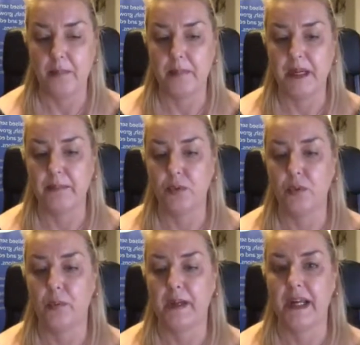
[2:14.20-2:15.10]
people
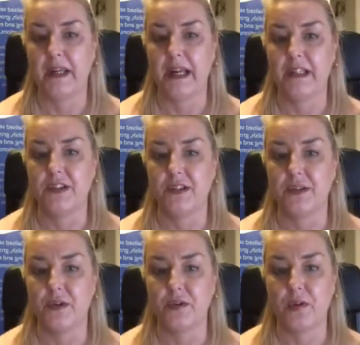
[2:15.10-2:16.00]
will be engaged as
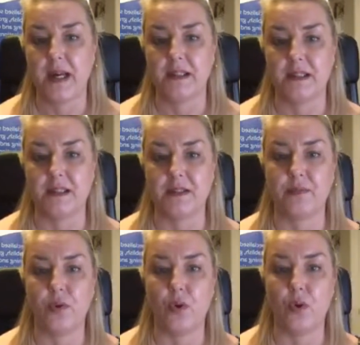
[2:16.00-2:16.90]
contractors
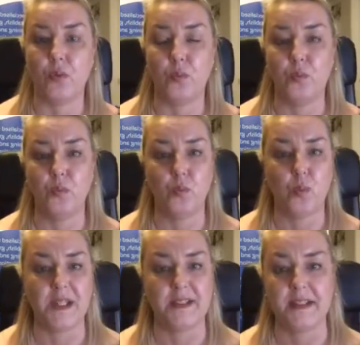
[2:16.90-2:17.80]
for
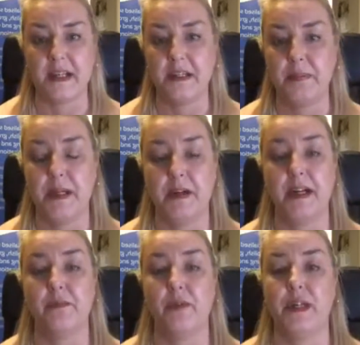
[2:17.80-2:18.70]
one study
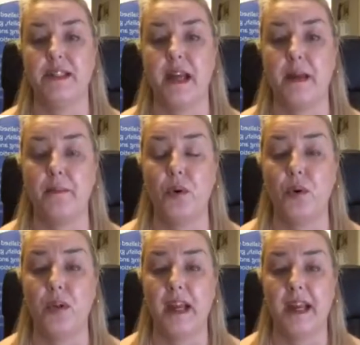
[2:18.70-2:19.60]
period, for
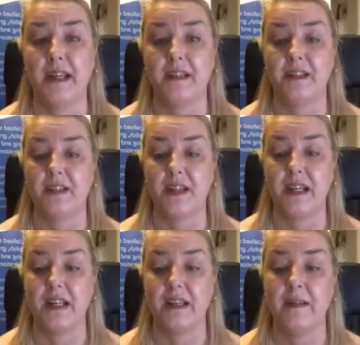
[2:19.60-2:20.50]
example, and
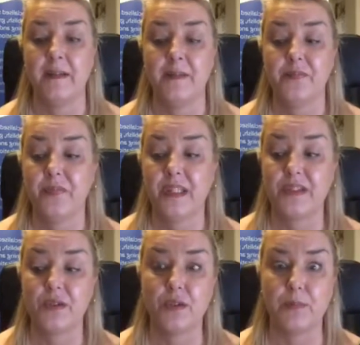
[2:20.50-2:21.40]
their
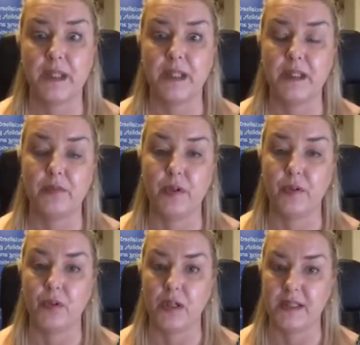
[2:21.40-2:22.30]
suitability for an
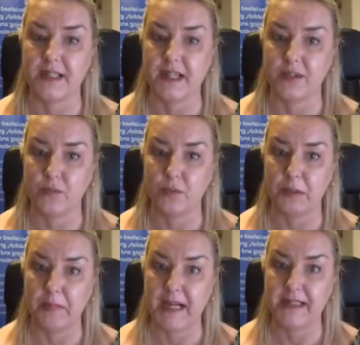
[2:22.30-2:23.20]
organisation will be
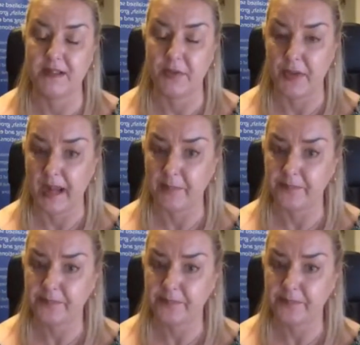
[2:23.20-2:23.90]
based on that.